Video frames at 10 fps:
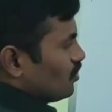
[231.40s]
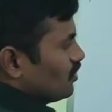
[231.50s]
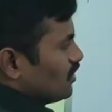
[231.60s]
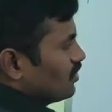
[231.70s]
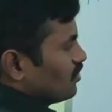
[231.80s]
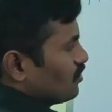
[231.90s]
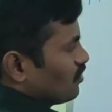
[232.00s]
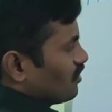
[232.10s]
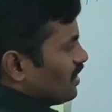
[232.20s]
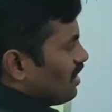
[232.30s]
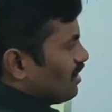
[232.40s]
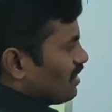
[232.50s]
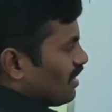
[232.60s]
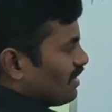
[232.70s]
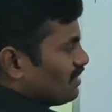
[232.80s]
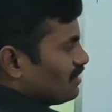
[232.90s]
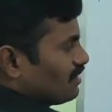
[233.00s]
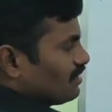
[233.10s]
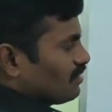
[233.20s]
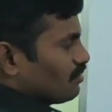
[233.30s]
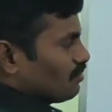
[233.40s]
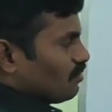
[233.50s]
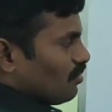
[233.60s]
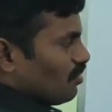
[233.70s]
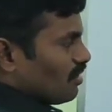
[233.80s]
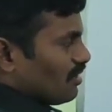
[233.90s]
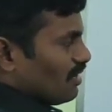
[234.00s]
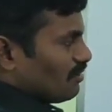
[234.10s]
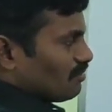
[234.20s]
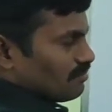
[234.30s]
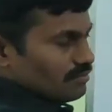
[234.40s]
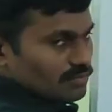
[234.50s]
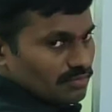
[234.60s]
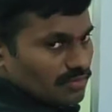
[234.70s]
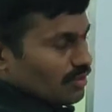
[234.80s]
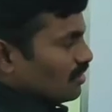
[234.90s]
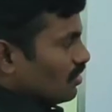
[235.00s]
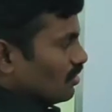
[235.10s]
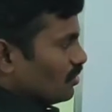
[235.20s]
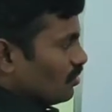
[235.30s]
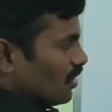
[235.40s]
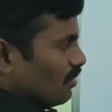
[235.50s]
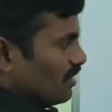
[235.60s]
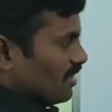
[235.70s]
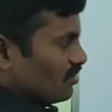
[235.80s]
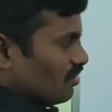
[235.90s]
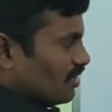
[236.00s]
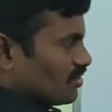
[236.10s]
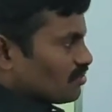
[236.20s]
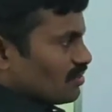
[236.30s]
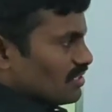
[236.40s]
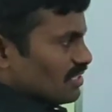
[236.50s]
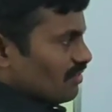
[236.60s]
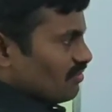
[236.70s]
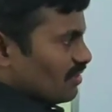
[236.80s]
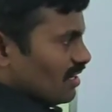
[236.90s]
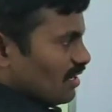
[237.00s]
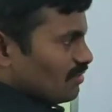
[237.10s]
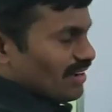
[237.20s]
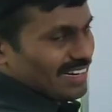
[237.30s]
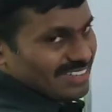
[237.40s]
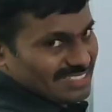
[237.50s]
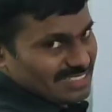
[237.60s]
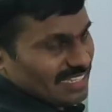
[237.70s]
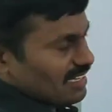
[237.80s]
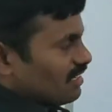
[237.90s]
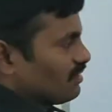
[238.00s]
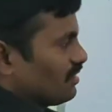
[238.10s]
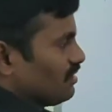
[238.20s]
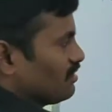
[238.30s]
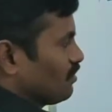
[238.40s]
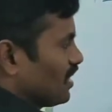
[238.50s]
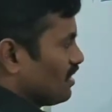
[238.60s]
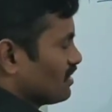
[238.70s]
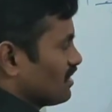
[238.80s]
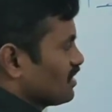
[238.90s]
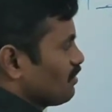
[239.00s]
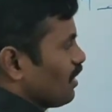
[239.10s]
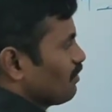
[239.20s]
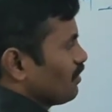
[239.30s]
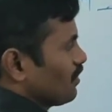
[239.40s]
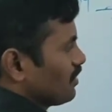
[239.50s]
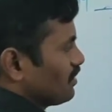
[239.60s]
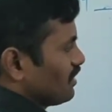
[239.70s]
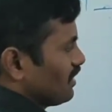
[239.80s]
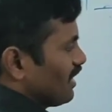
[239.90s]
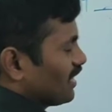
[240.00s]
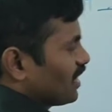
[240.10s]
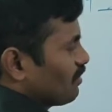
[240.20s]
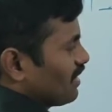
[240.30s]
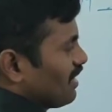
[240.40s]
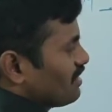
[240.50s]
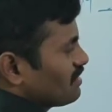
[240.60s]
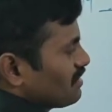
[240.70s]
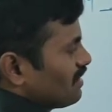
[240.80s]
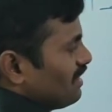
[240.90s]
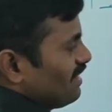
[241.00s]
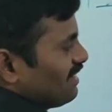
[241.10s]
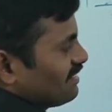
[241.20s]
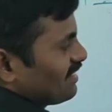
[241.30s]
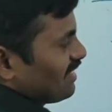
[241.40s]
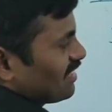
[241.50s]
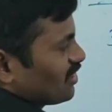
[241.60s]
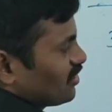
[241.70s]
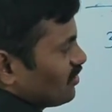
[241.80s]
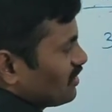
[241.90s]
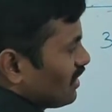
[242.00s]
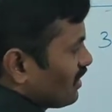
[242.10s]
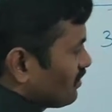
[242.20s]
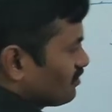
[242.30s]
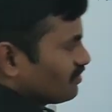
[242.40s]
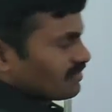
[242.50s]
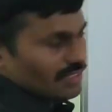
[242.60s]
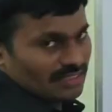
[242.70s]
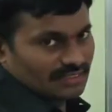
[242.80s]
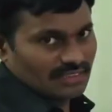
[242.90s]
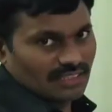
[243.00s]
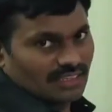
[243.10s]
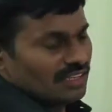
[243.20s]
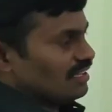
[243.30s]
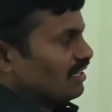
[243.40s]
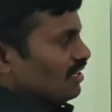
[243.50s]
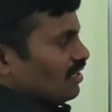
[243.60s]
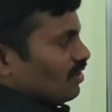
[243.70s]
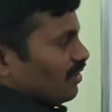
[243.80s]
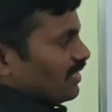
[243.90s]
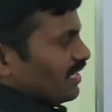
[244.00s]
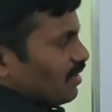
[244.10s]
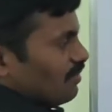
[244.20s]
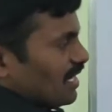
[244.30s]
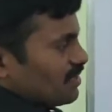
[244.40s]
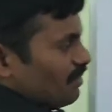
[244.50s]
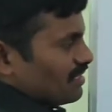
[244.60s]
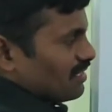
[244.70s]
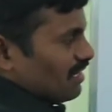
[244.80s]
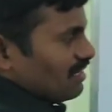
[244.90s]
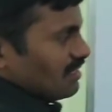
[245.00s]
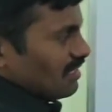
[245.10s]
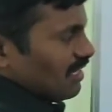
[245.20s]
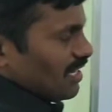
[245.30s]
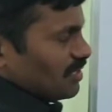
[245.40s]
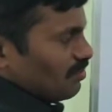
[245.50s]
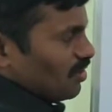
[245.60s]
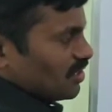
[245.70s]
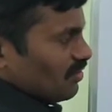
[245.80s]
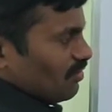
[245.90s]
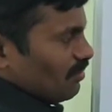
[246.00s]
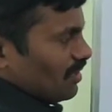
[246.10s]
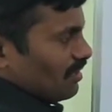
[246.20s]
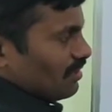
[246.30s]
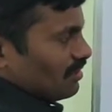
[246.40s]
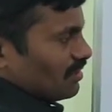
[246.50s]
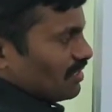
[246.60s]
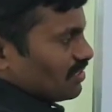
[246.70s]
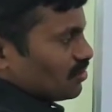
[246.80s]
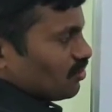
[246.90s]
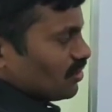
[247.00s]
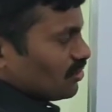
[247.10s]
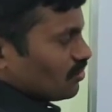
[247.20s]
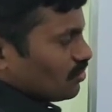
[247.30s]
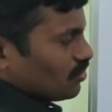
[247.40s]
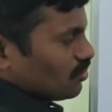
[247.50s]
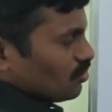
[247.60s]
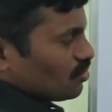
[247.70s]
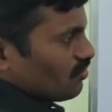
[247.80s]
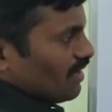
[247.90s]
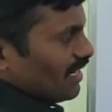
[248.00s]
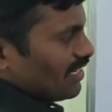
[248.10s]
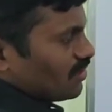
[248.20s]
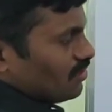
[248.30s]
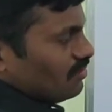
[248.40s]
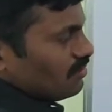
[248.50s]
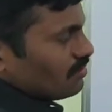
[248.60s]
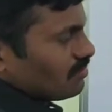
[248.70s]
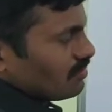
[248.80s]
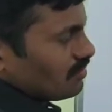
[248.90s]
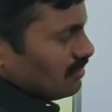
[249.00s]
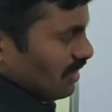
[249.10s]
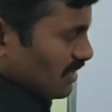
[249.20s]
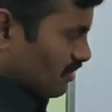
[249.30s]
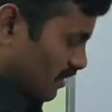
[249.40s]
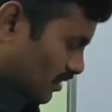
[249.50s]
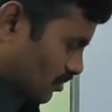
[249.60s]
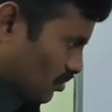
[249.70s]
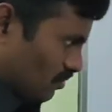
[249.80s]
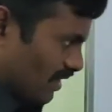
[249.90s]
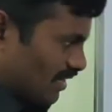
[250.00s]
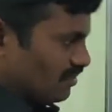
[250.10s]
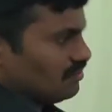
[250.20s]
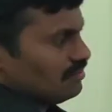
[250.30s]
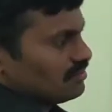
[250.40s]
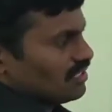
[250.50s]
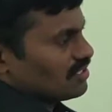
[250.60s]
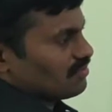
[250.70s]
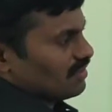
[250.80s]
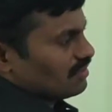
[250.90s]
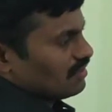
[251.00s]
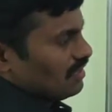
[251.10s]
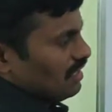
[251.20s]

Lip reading: 2 into 2. We can't write more than 2 can be written as only 2 itself. We can't factorize it again. Yes, because it is a prime number. 9 can be written as 3 into 3. Yes. Now it can be expressed as in the exponential form or not. It is 2 into 2. 2 square into 3 square. 2 square into 3 square.